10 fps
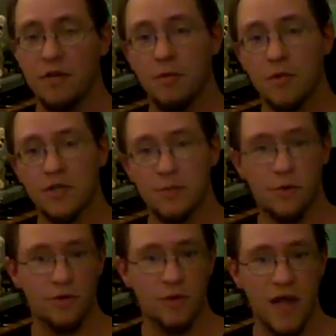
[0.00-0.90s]
The more
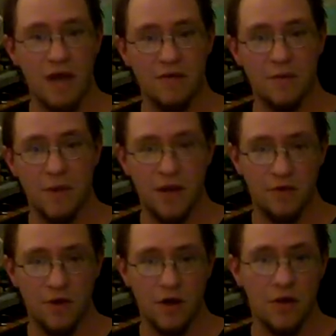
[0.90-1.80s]
support that we have on the
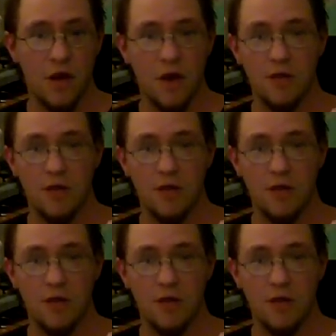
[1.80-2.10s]
Patreon,